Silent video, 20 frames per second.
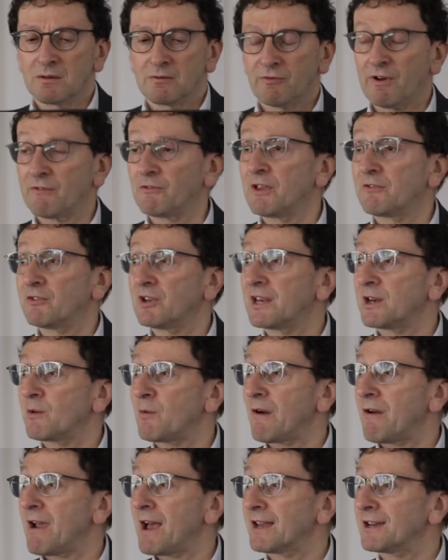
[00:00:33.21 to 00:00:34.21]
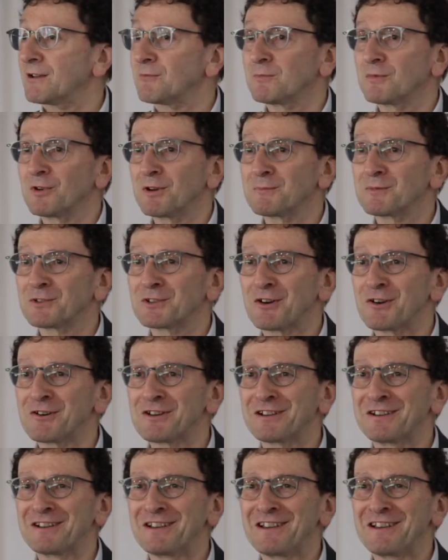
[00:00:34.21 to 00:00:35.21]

If I've left anywhere out, I'm sorry.